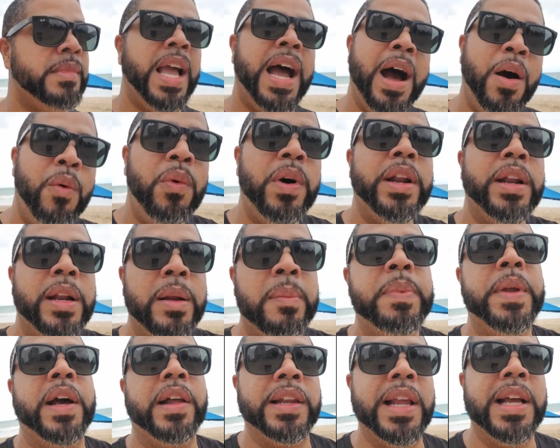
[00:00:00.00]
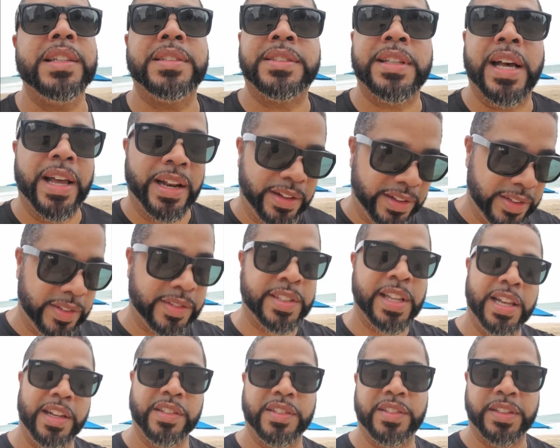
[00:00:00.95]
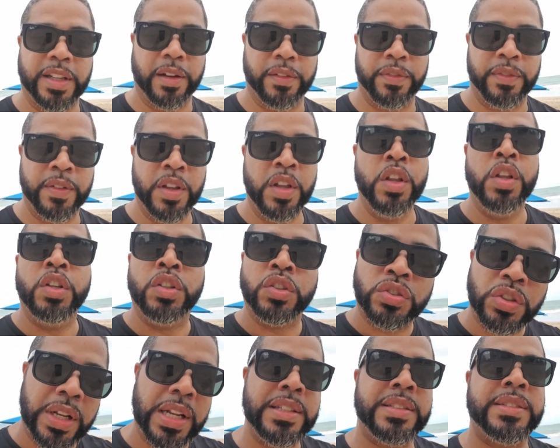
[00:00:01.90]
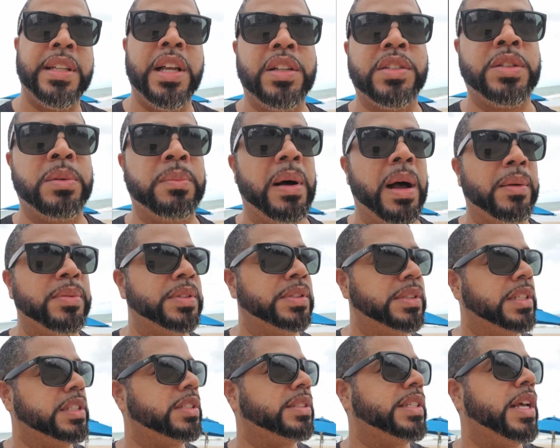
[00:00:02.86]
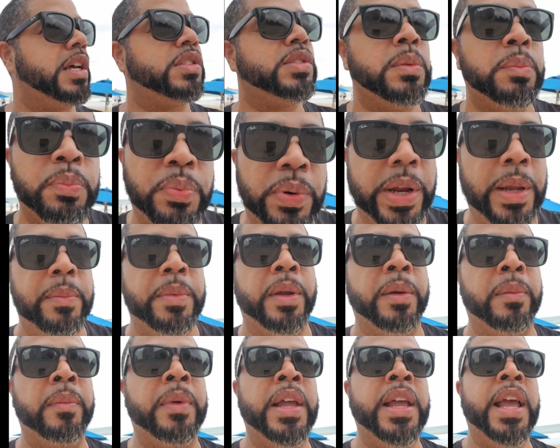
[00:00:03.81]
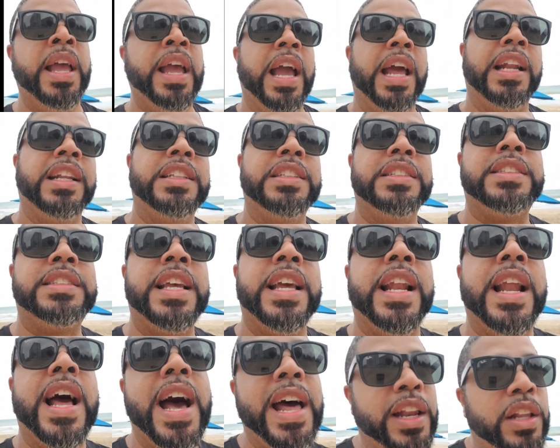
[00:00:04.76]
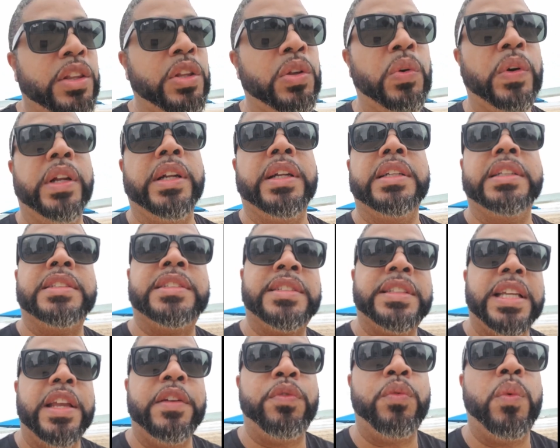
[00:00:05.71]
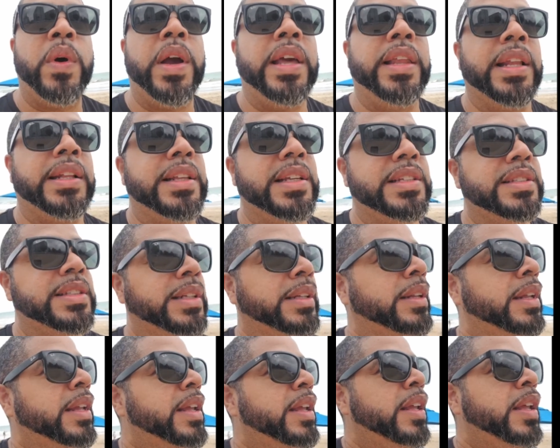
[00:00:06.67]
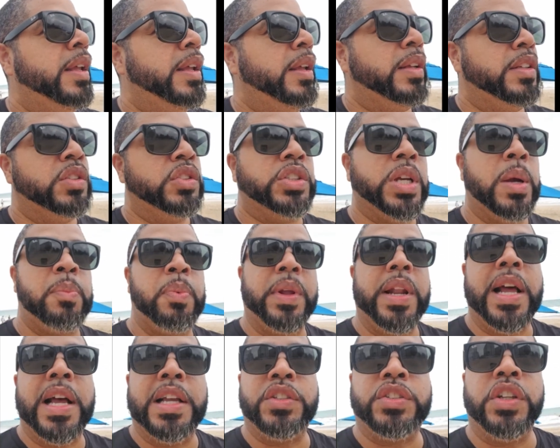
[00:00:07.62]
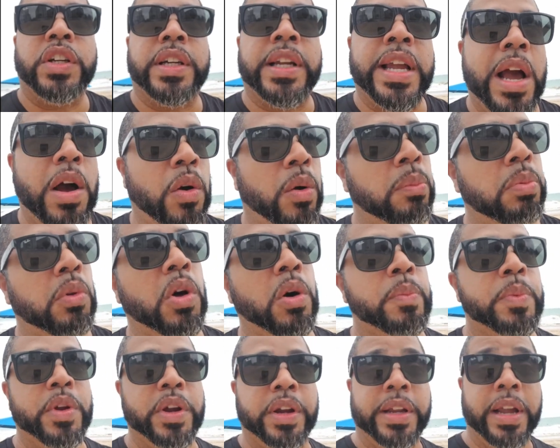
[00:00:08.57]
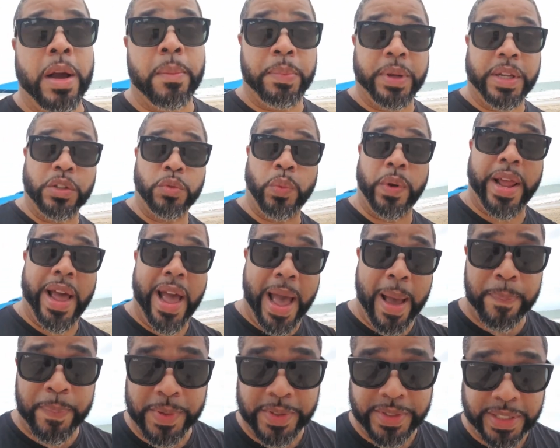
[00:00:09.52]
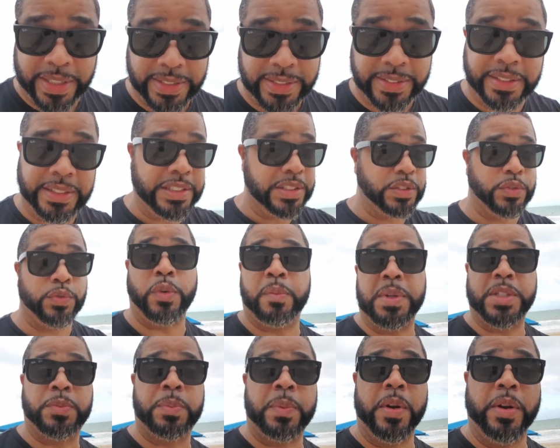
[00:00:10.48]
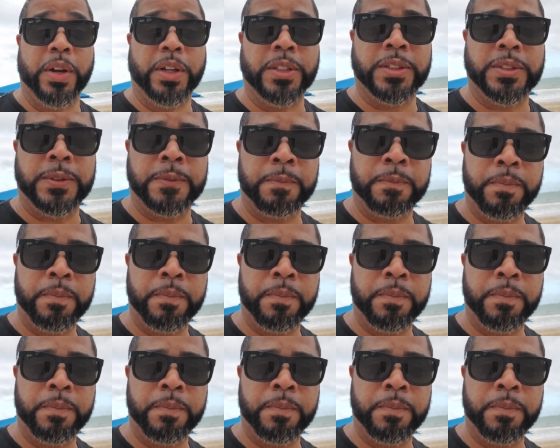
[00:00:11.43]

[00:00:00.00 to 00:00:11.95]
I wanted to be on that side of the selling stuff. So let's sell some options, let's sell some premium and understand how to do it in a safe way that doesn't jeopardize your account or blow up your account because what happens is, and this is from experience,